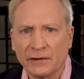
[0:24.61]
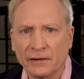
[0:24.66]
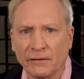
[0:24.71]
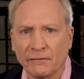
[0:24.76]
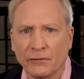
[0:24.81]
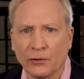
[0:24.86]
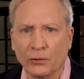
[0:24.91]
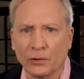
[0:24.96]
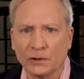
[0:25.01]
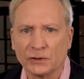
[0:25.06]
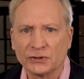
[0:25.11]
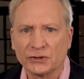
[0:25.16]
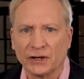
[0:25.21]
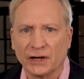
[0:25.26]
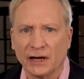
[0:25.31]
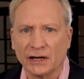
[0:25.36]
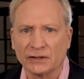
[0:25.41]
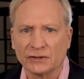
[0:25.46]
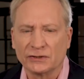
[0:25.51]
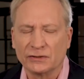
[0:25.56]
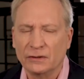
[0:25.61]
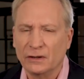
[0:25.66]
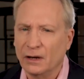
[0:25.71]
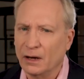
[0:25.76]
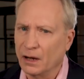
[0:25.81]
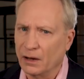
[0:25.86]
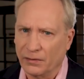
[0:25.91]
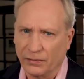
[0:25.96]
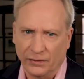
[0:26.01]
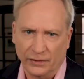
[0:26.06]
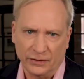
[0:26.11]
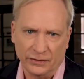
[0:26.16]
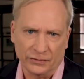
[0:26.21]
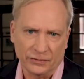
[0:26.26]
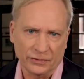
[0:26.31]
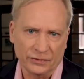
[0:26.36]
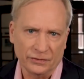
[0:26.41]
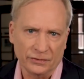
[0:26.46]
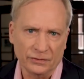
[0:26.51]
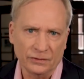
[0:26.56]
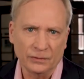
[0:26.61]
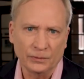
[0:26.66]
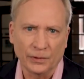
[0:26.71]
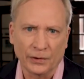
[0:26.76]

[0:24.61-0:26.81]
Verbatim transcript: and of course it has nothing to do